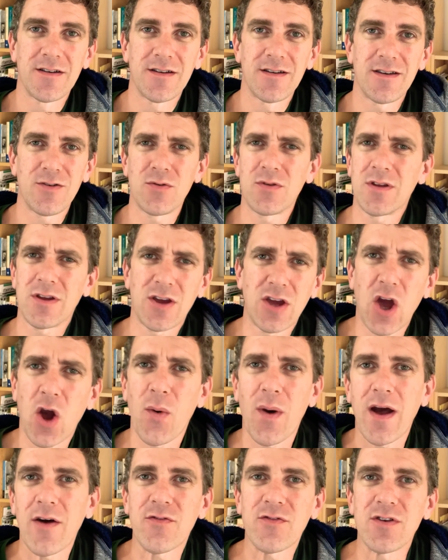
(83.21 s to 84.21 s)
You wouldn't go
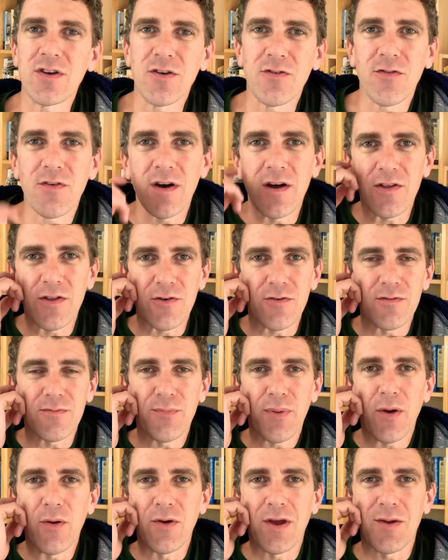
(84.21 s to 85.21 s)
after your father and
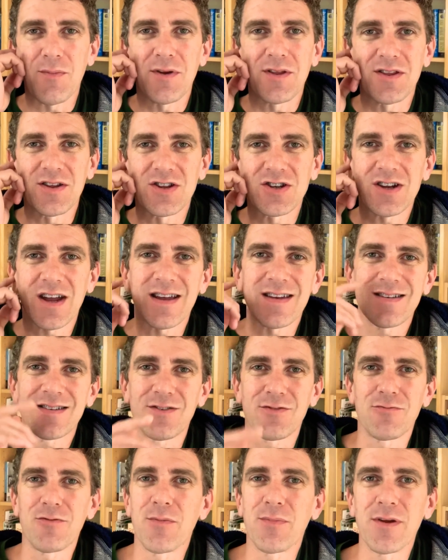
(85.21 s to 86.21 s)
poke him in the chest
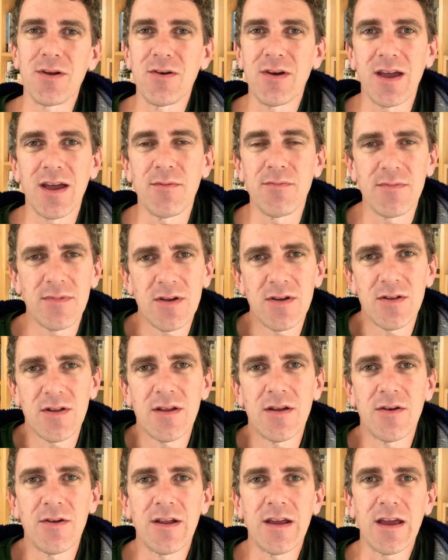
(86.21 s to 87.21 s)
and rebuke him.
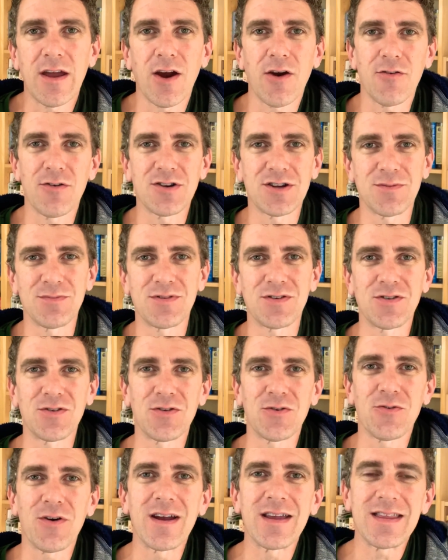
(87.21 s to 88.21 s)
You'd encourage him to do
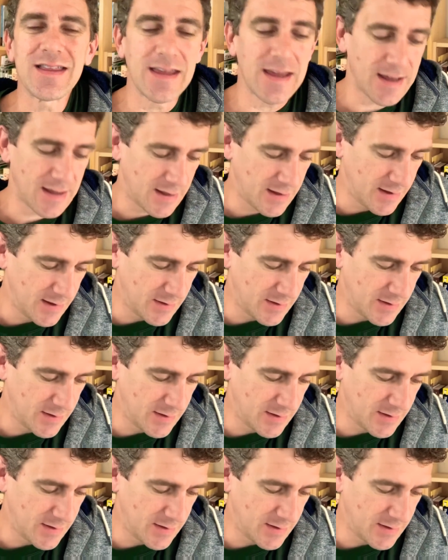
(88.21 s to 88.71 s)
the right thing.